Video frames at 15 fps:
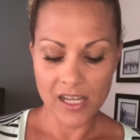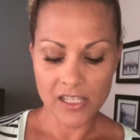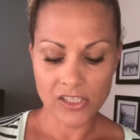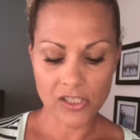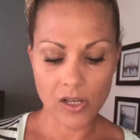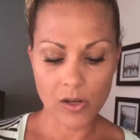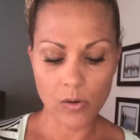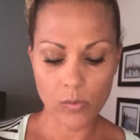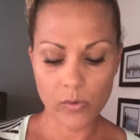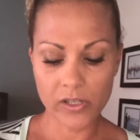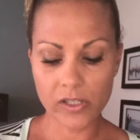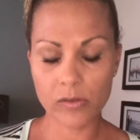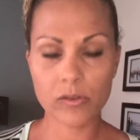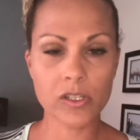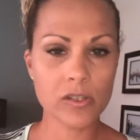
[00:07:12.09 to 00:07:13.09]
So when
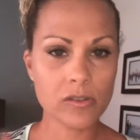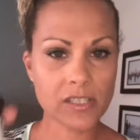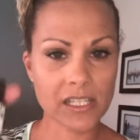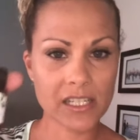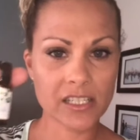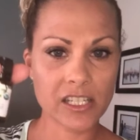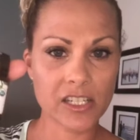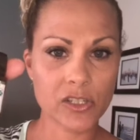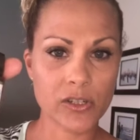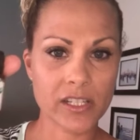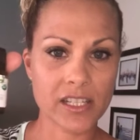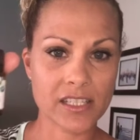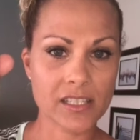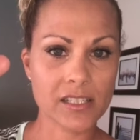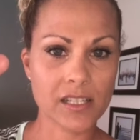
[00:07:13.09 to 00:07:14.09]
you use any tea tree,
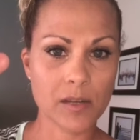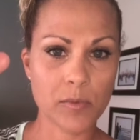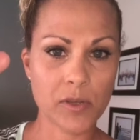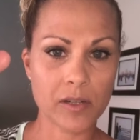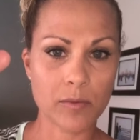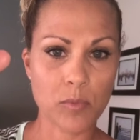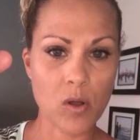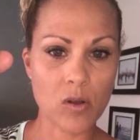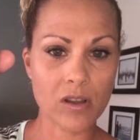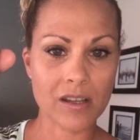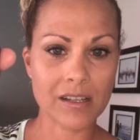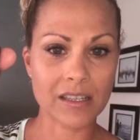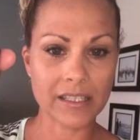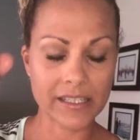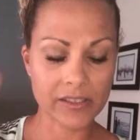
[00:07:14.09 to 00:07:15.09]
this is going to be your bulk
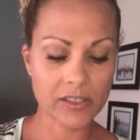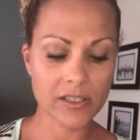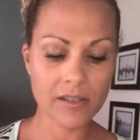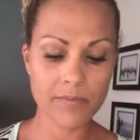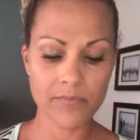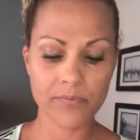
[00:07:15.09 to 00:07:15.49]
cleaner,